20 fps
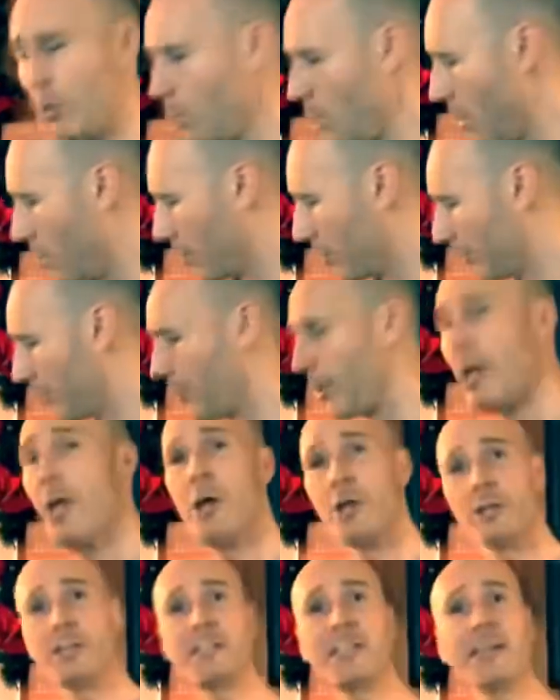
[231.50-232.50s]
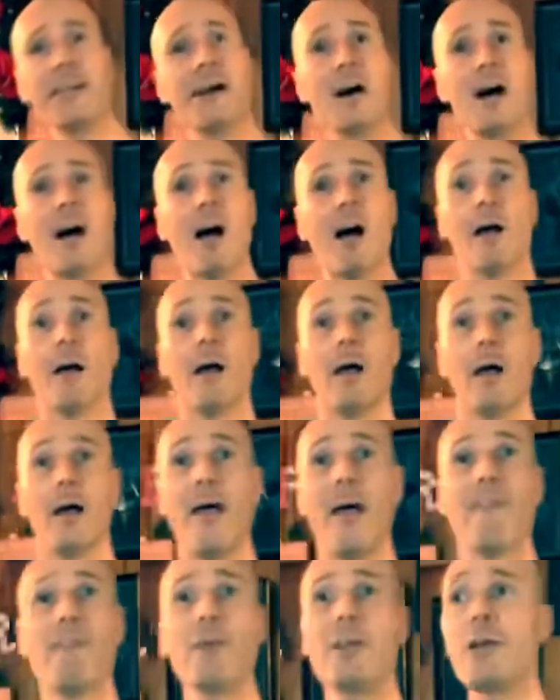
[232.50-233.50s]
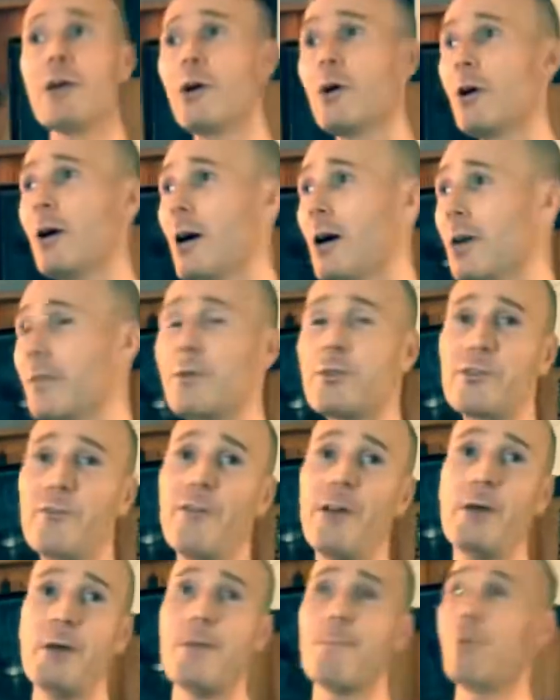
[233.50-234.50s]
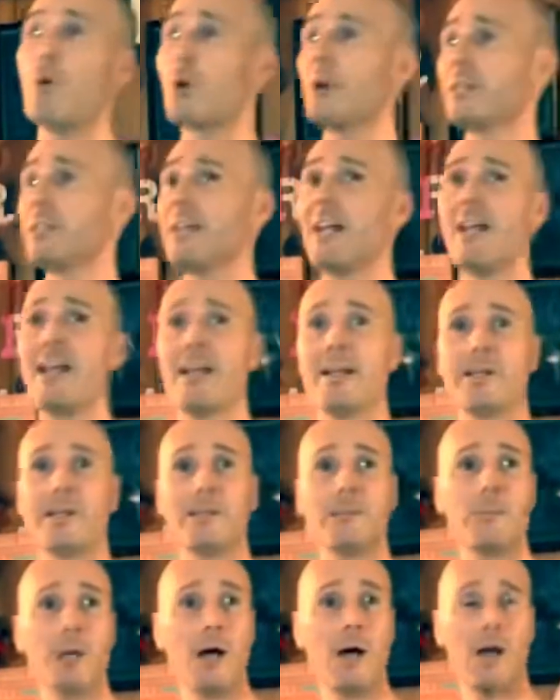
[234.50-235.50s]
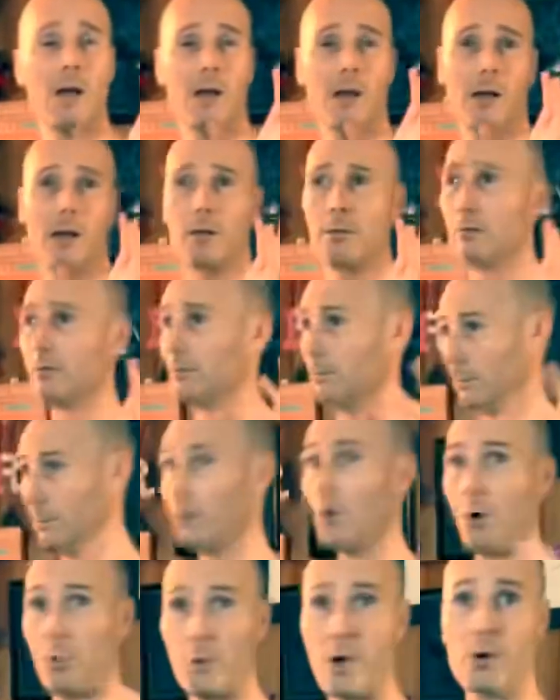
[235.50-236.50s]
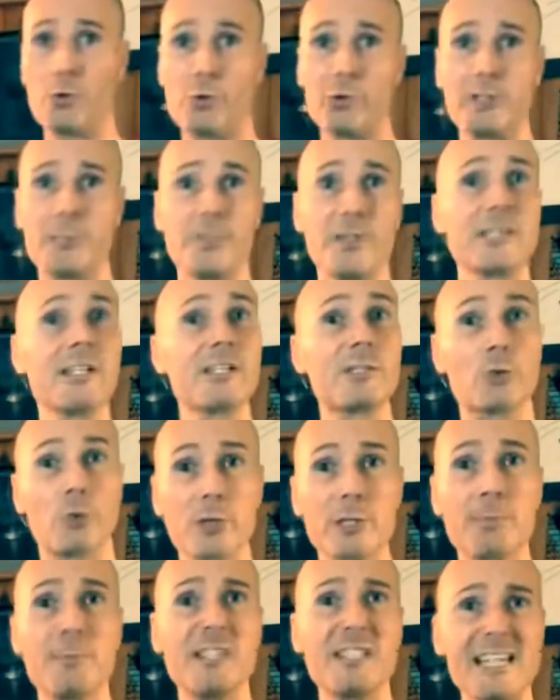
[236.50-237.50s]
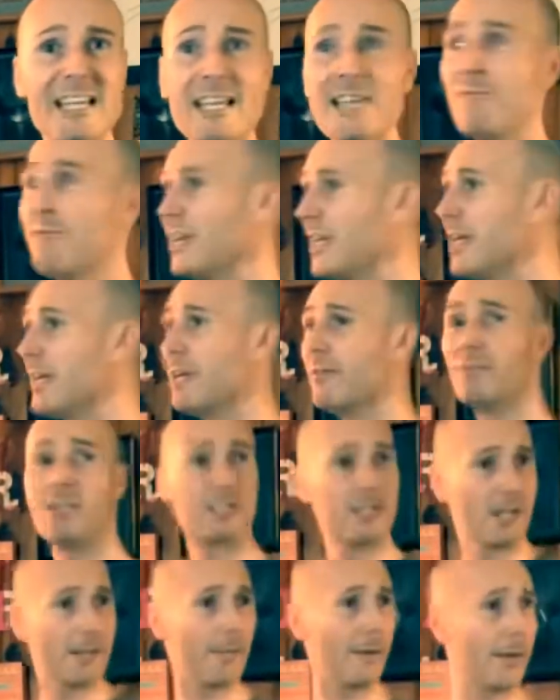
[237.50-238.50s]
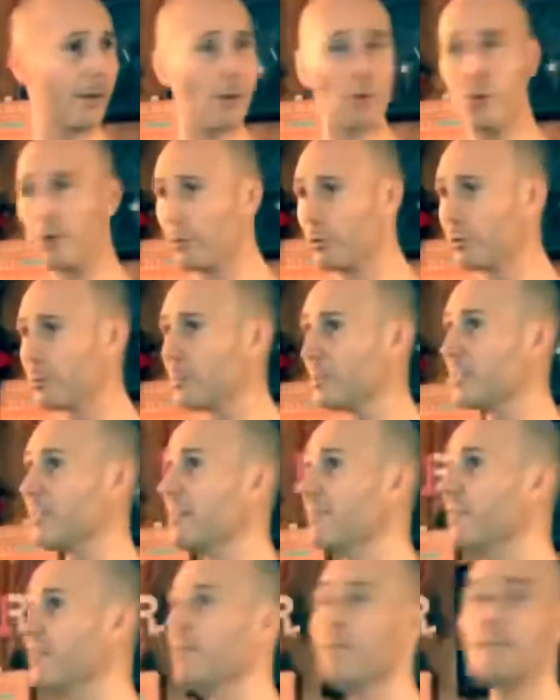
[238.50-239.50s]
you what we're doing. You see, every year, there's a very important day around Christmas. It's Christmas Eve Eve. Does anybody know what Christmas Eve